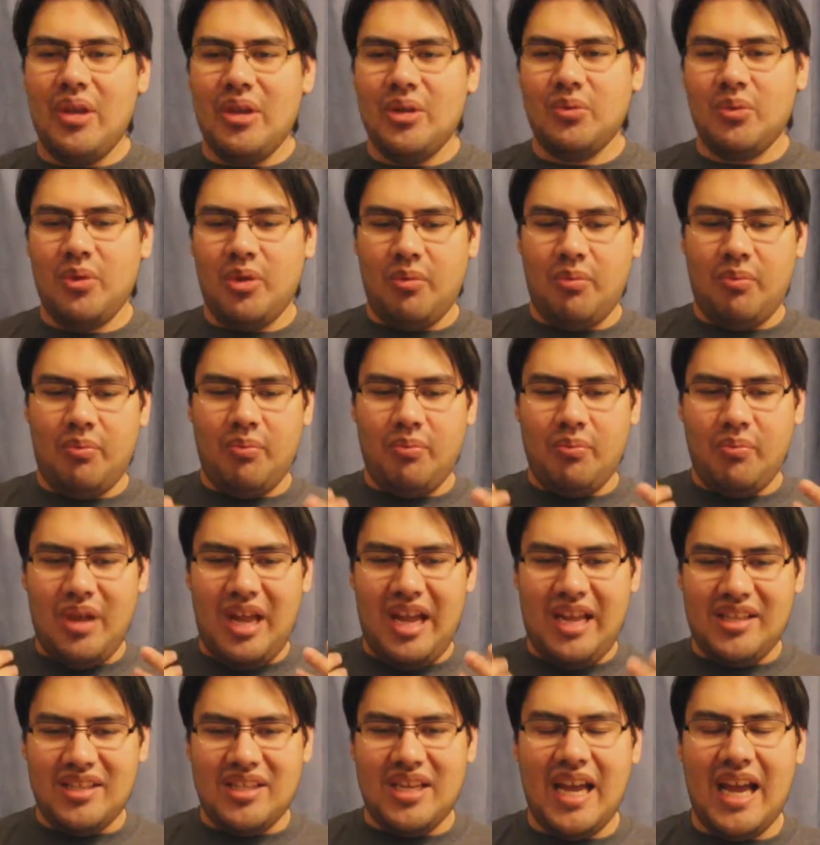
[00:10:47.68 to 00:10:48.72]
this with the
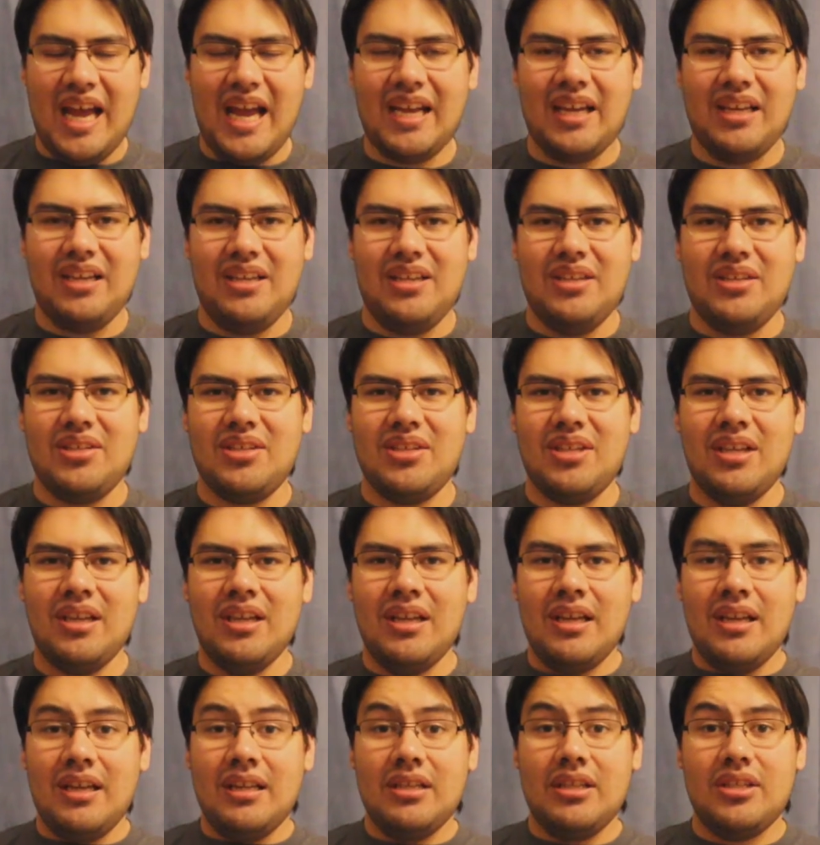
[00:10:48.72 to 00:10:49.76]
antagonist,
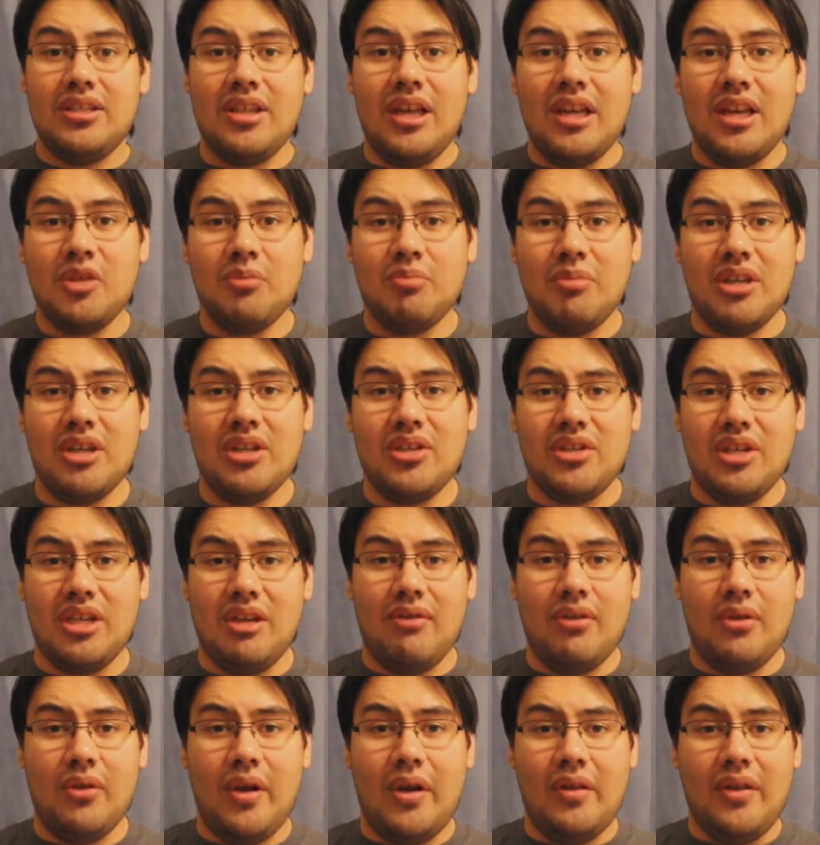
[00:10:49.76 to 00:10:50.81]
he's not as menacing,
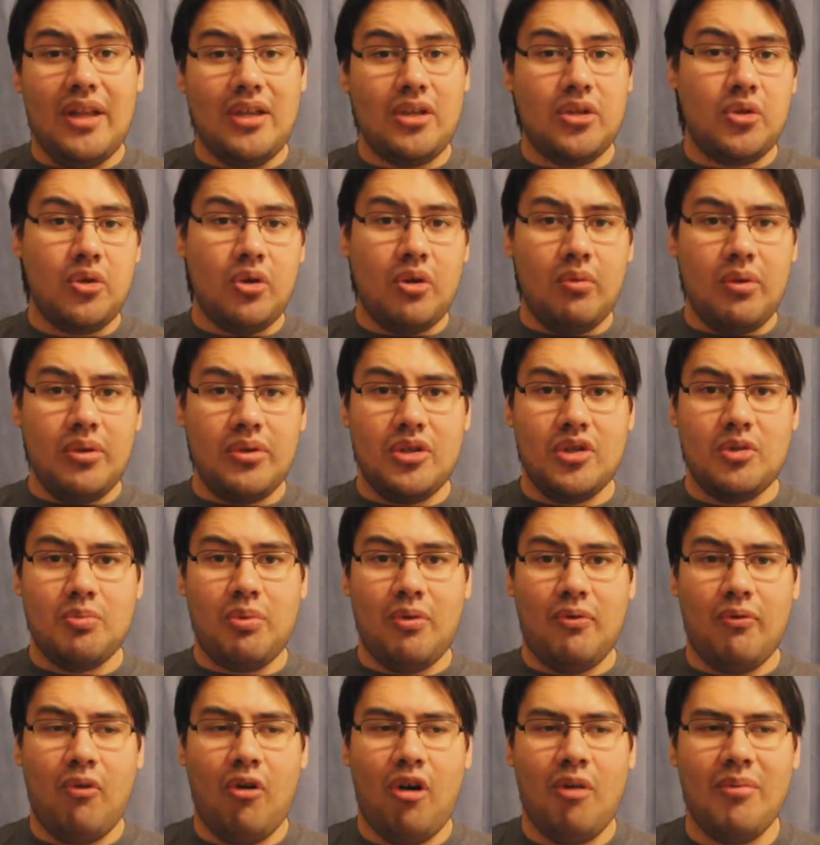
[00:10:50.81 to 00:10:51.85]
even though I like Stuart Wilson's
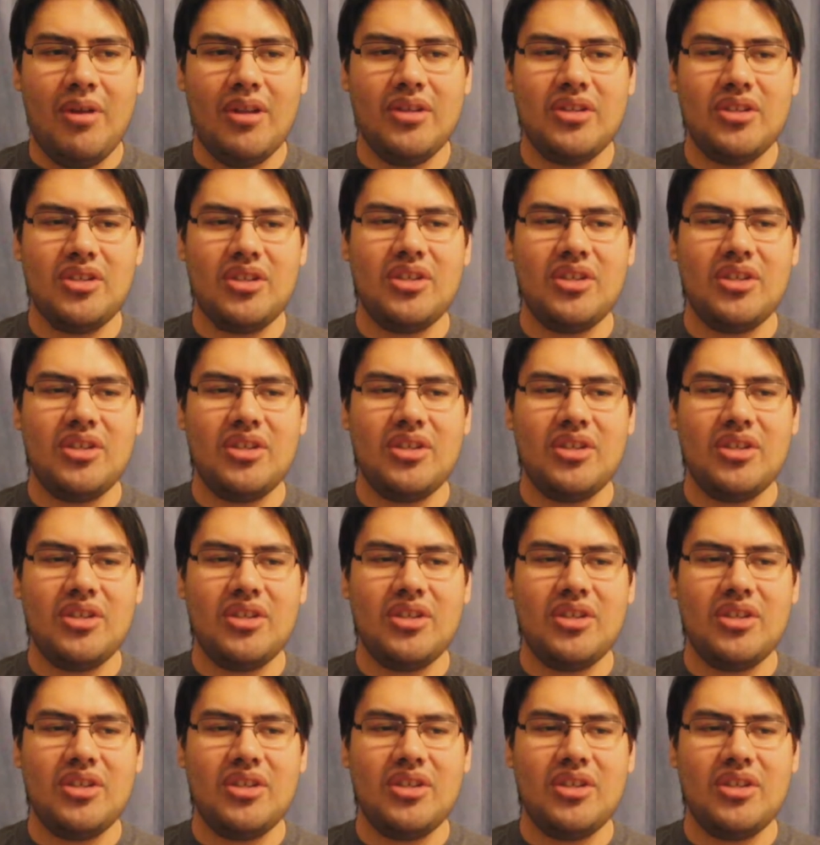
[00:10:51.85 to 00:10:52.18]
performance.